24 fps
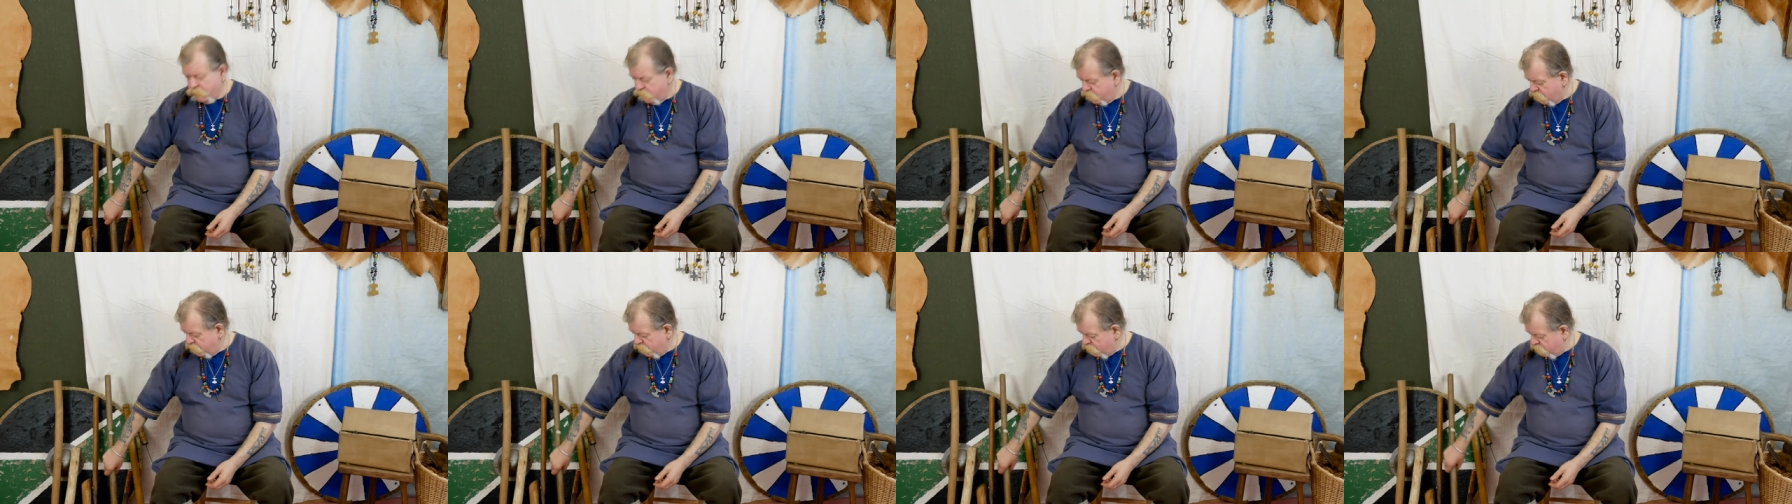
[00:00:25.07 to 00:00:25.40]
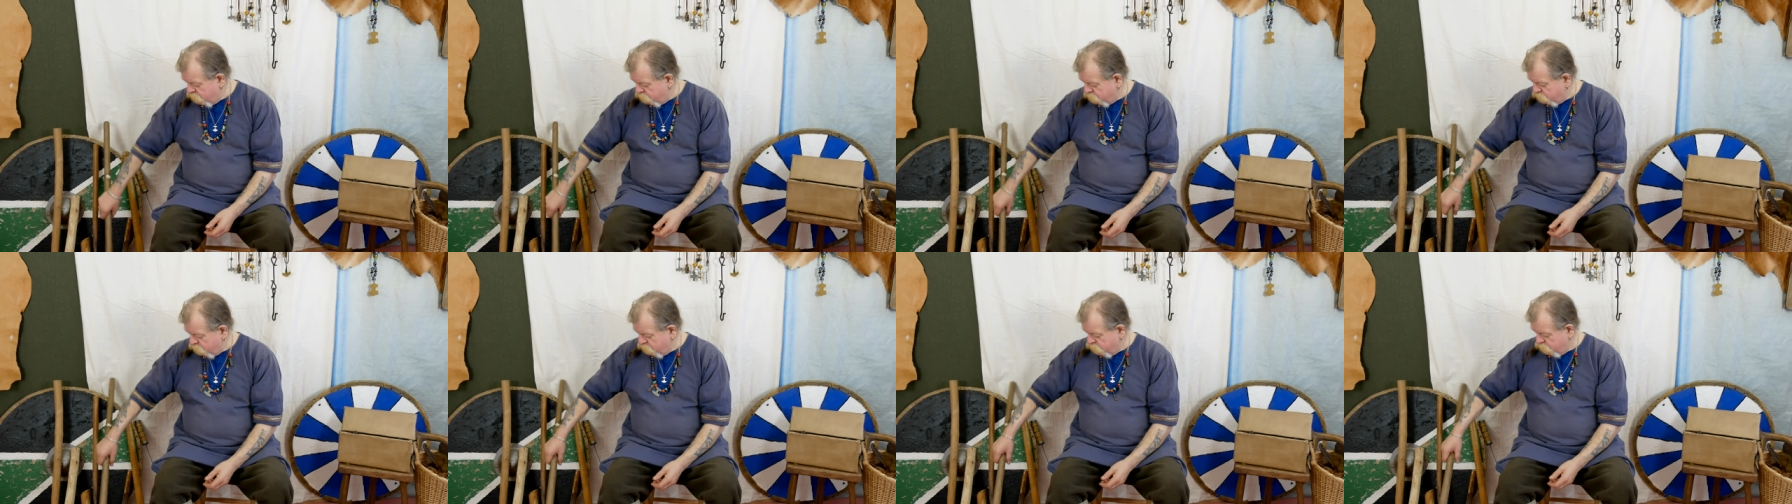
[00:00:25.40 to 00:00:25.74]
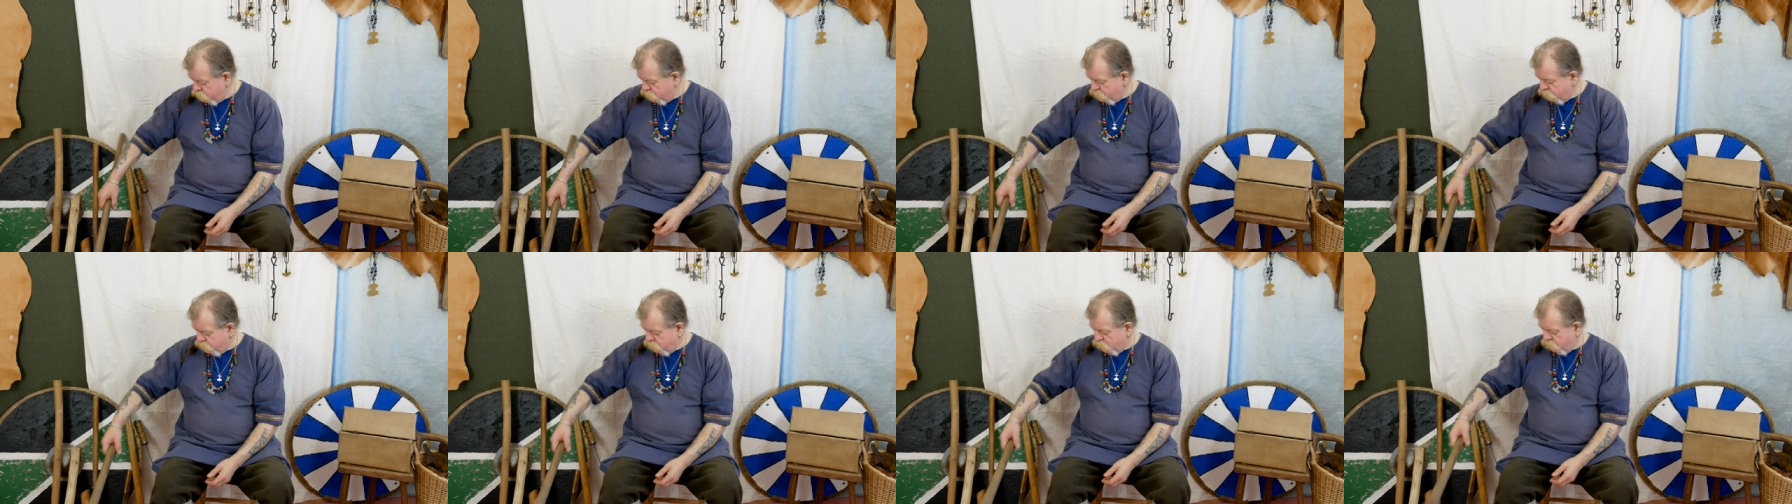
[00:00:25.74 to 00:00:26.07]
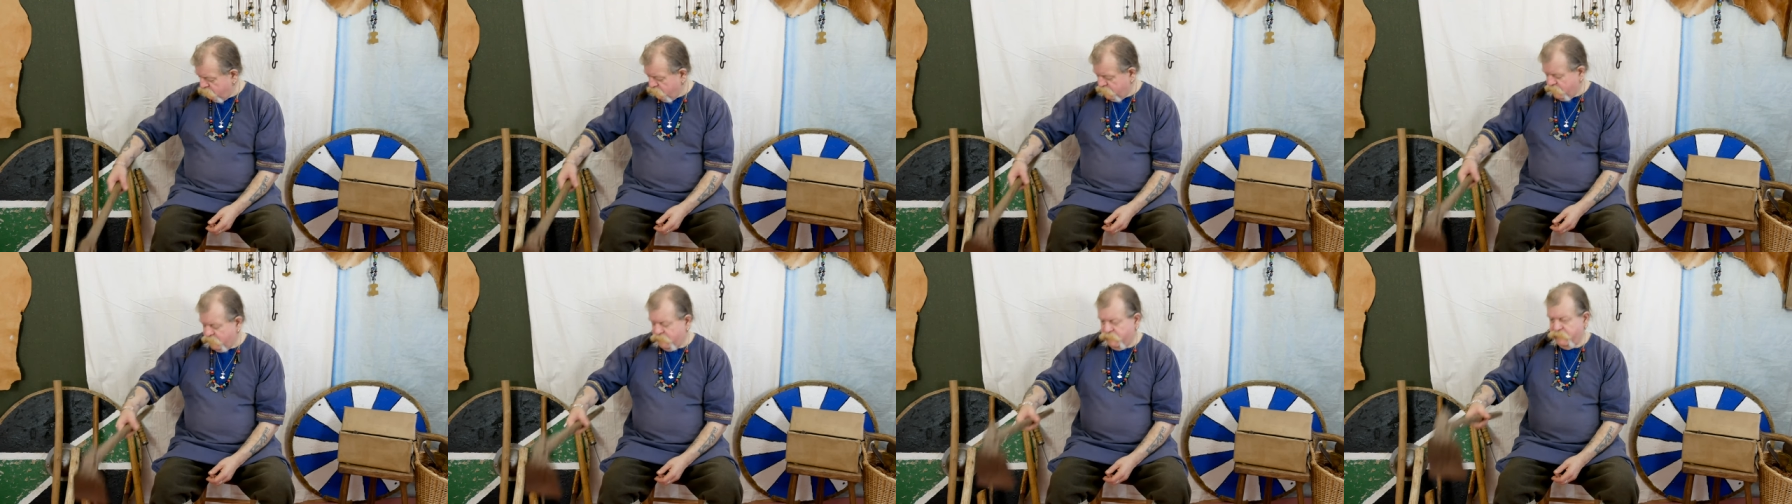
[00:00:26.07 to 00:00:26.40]
Now,
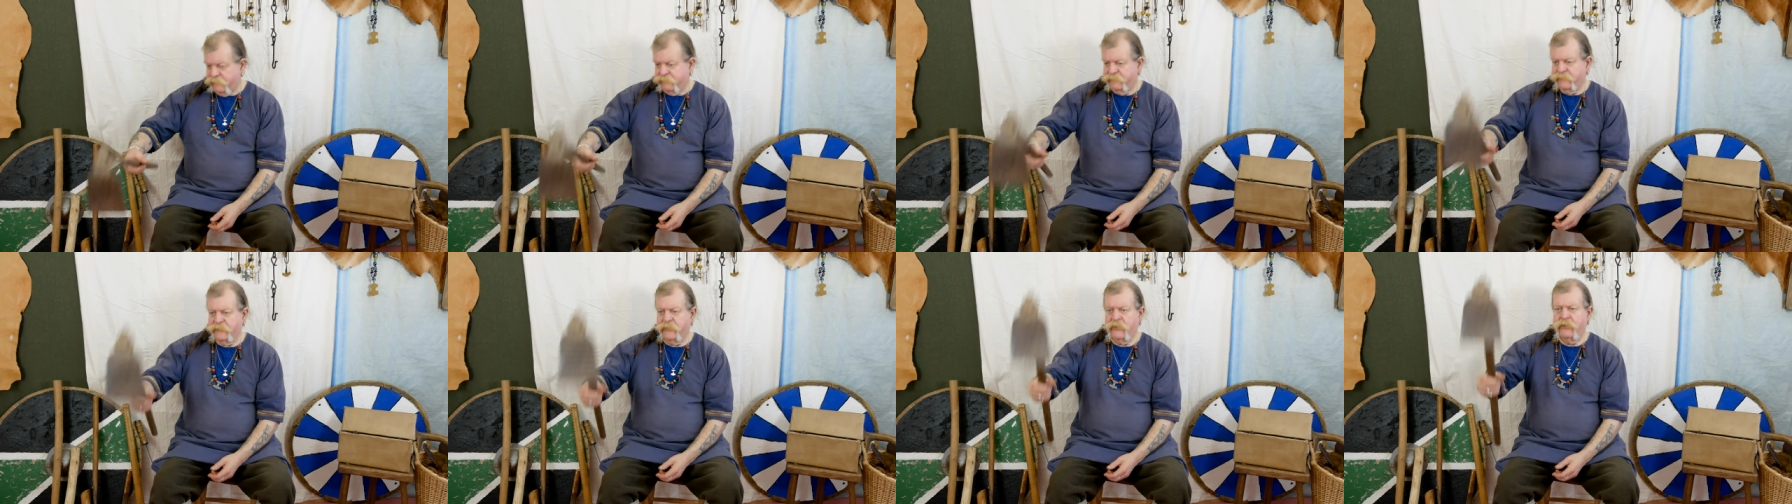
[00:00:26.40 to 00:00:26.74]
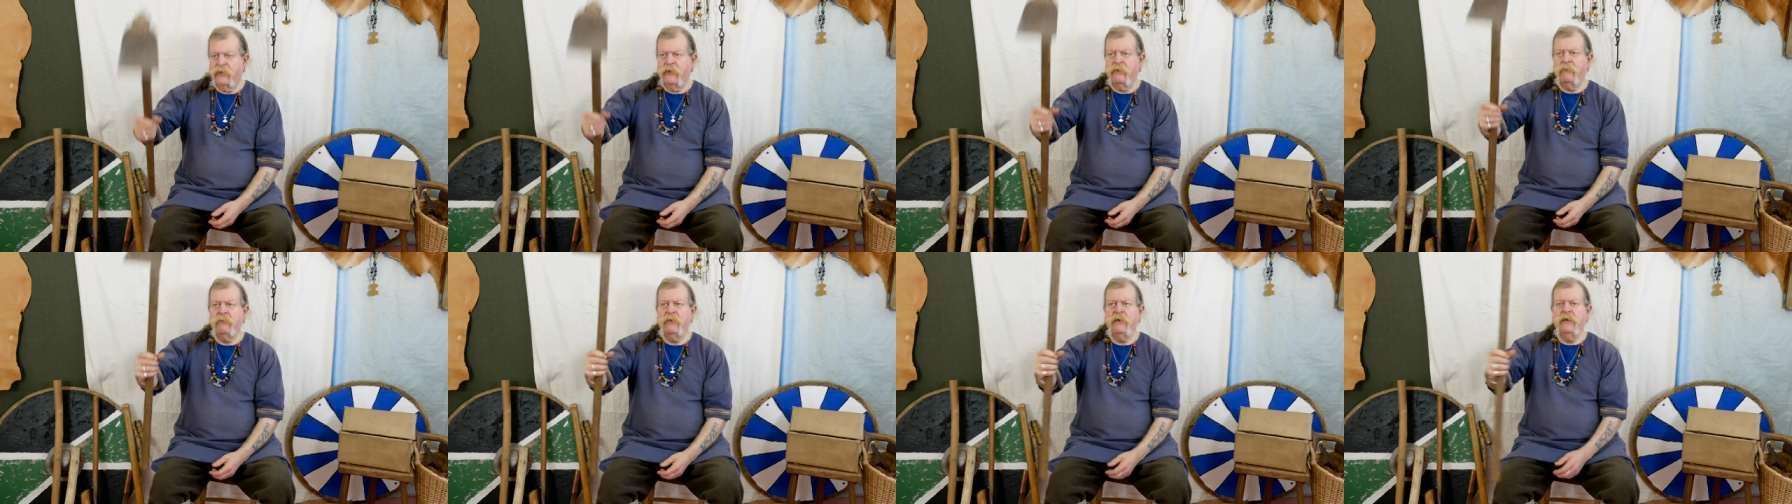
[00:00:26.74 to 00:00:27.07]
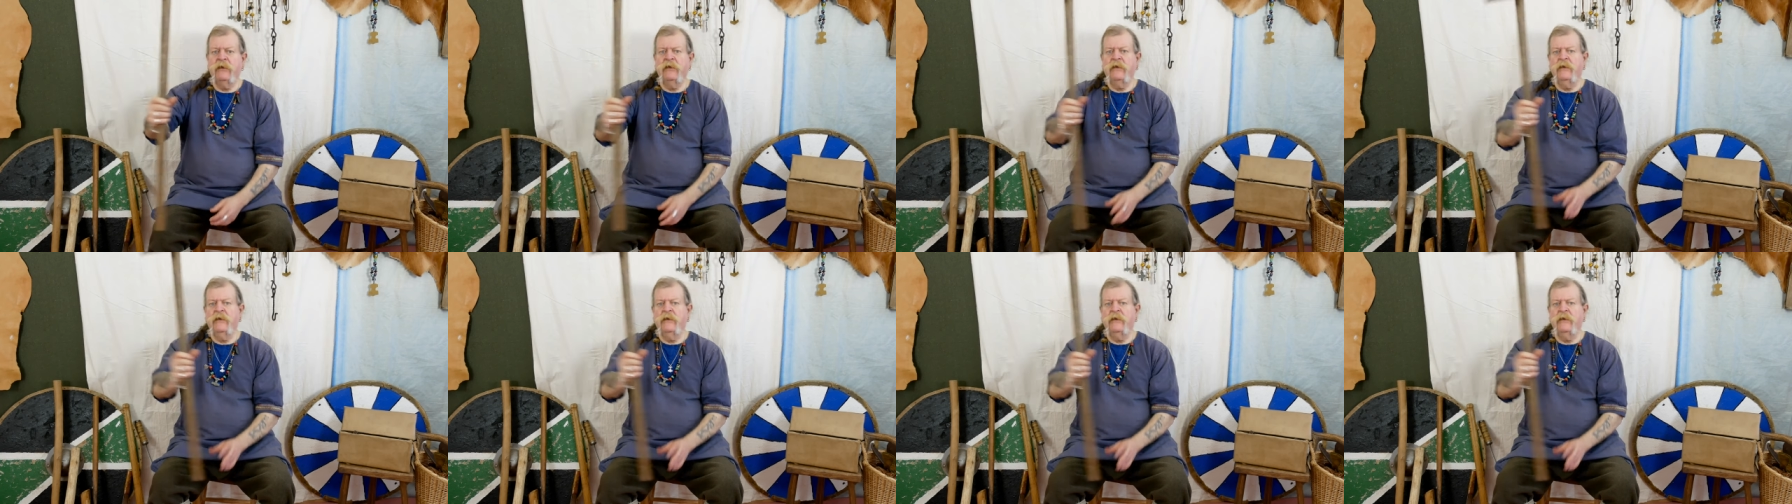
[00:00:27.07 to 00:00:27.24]
around the farm,